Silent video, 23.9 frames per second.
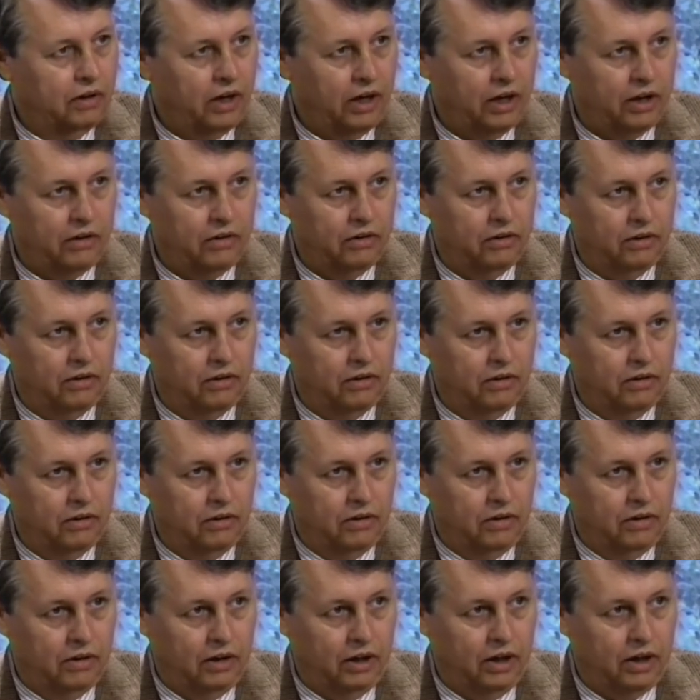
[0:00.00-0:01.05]
and
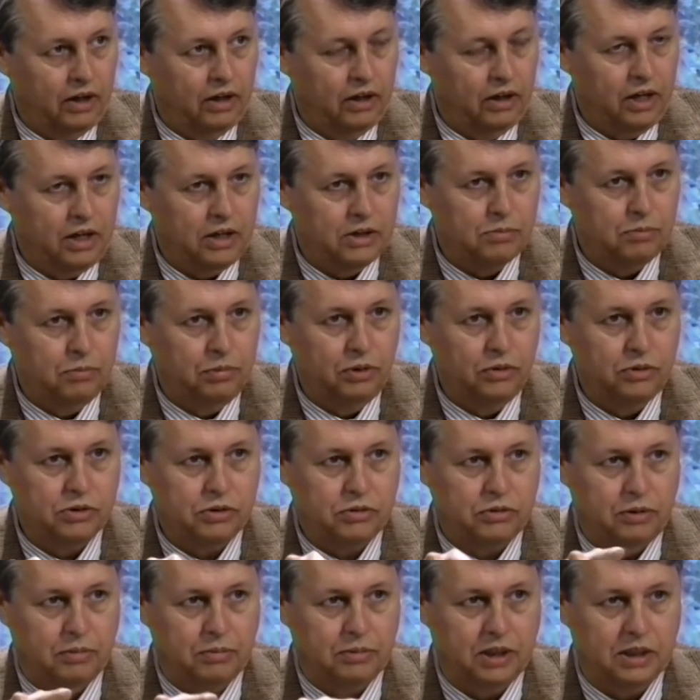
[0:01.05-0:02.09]
in a nice blue
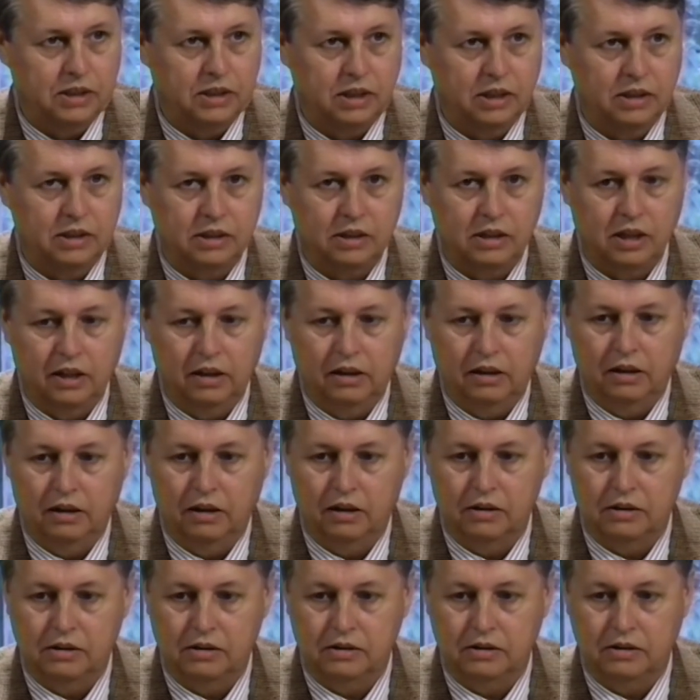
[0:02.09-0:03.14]
script it said
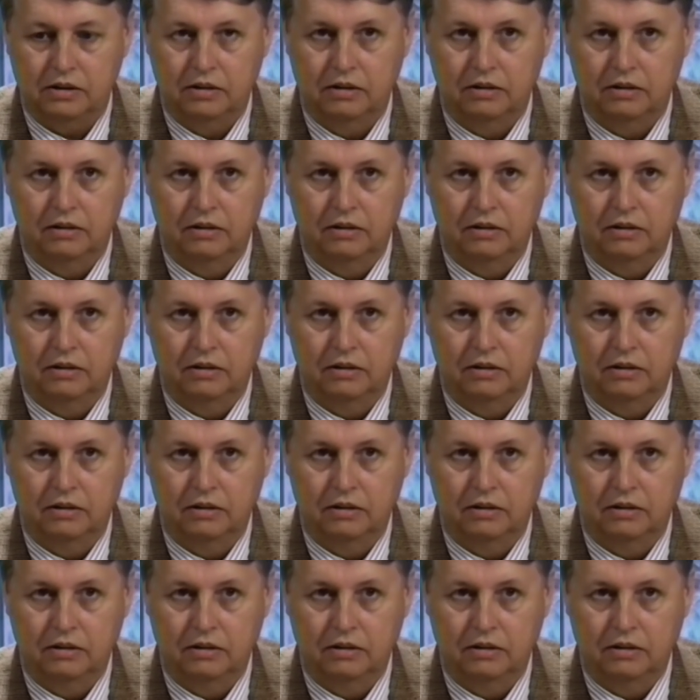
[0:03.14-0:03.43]
sun-kissed.